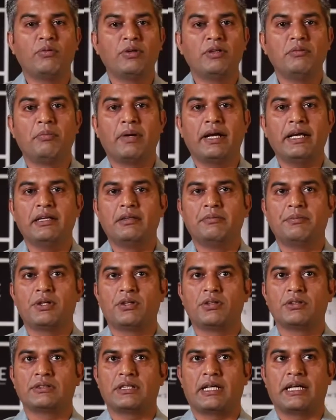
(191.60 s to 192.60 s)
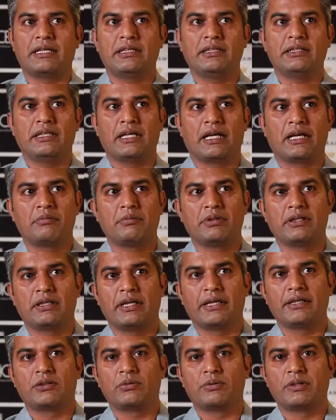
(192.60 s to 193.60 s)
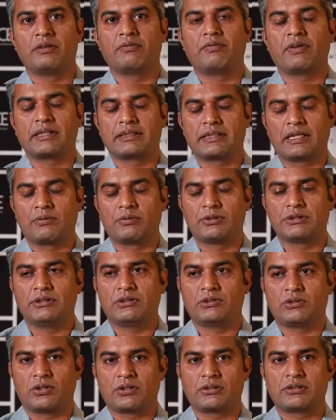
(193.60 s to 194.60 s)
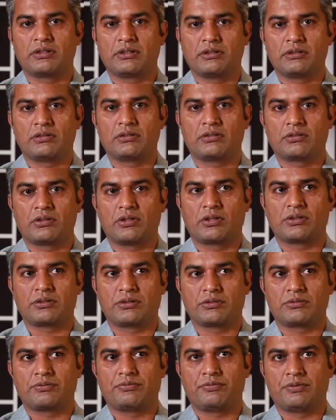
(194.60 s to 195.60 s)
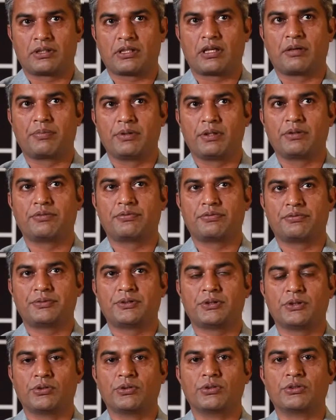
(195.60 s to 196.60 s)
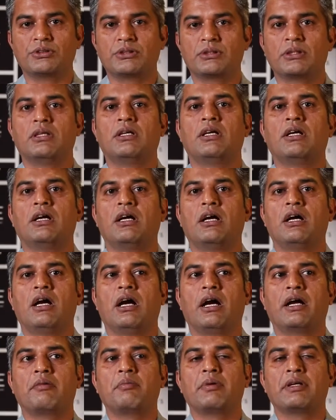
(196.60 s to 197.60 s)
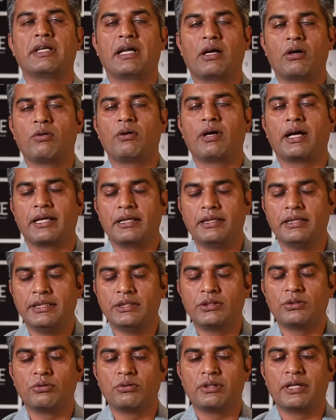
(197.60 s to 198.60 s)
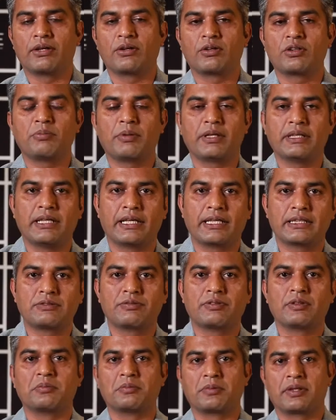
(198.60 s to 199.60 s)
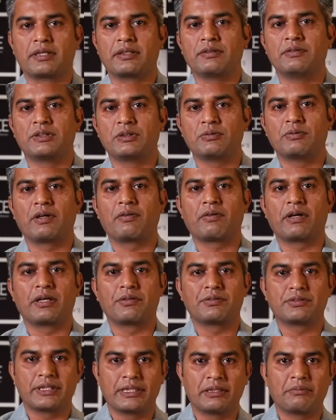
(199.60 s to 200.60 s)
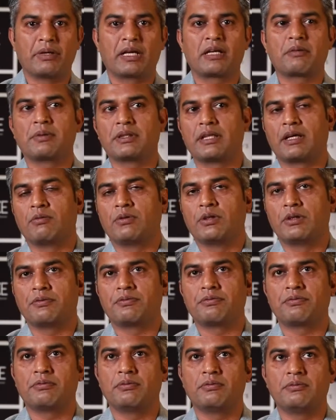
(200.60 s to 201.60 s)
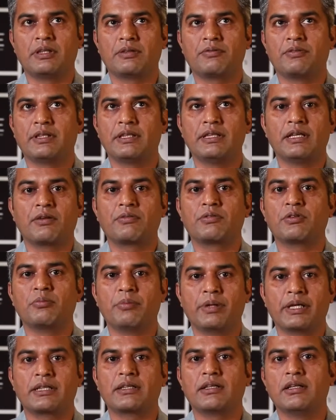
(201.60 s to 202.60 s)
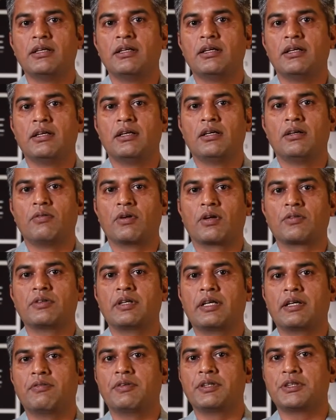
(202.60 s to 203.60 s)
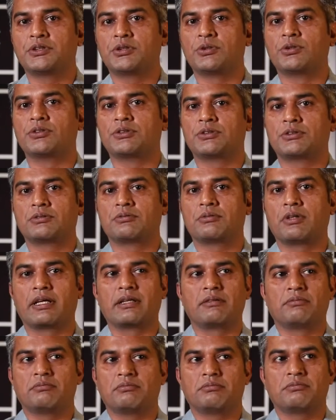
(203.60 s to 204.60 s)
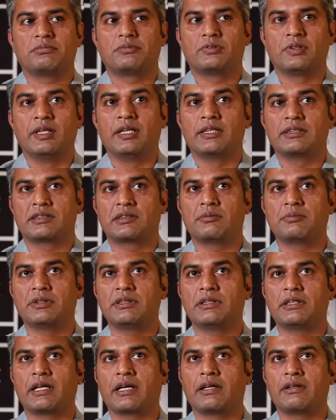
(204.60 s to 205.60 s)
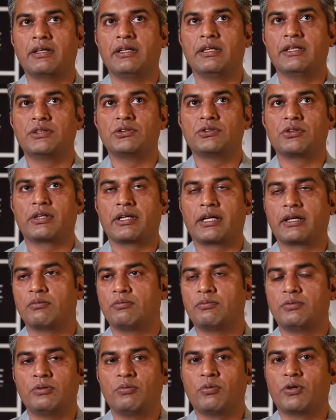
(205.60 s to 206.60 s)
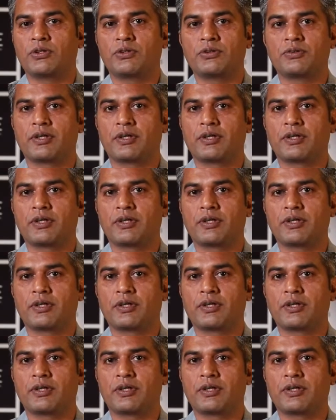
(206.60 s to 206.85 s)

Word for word: wouldn't mind because I am inclined to it. In fact, I was in talks in talks for a couple of shows and but now I need to get on to my next film and which is why I've kind of stayed back but I would have definitely loved to make one of the Netflix shows and thrillers are something that I really enjoy I would want to